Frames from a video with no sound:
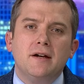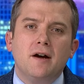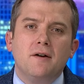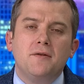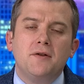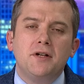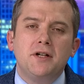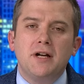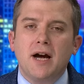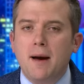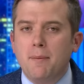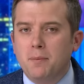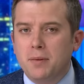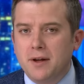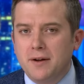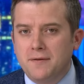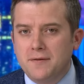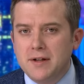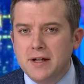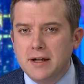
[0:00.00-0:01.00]
of
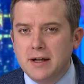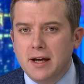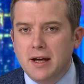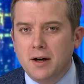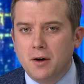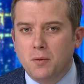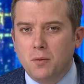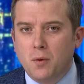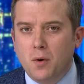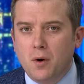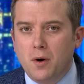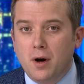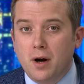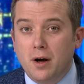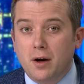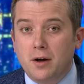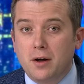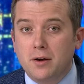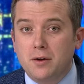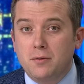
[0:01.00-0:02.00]
shoplifting in
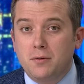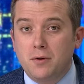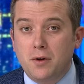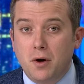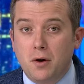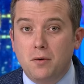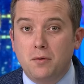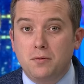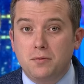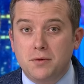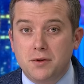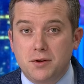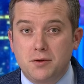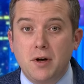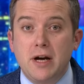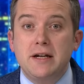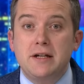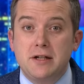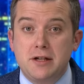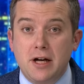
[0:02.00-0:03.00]
Aurora could go
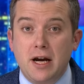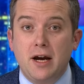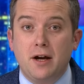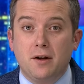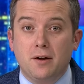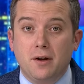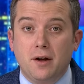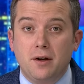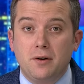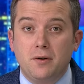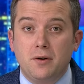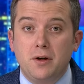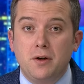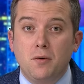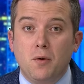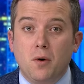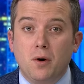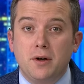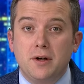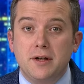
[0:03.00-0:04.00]
straight to jail under a new
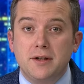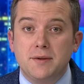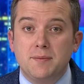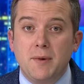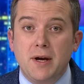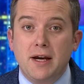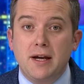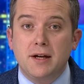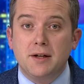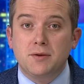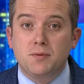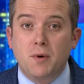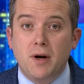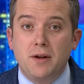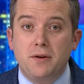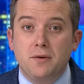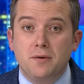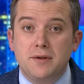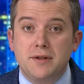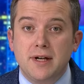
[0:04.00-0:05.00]
ordinance making its way
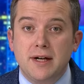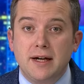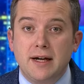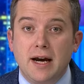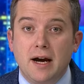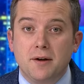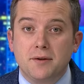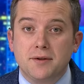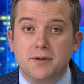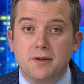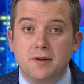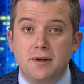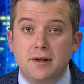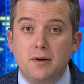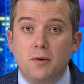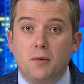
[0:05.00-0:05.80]
through city council. The